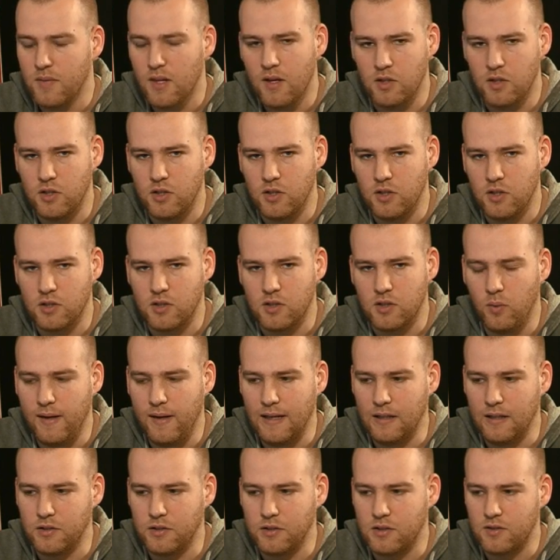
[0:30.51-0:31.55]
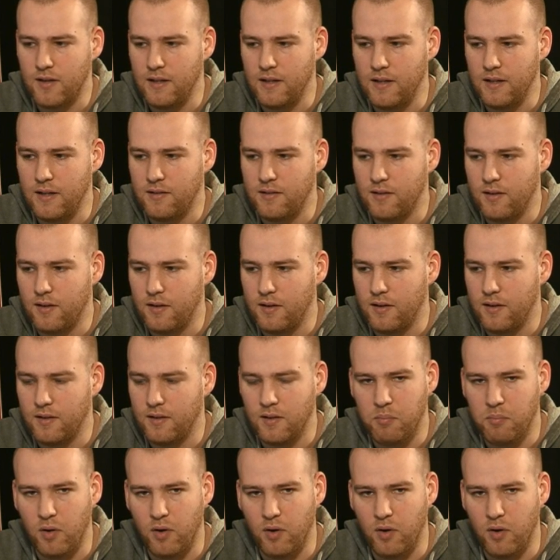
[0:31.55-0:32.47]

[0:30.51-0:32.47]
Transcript: just to illustrate the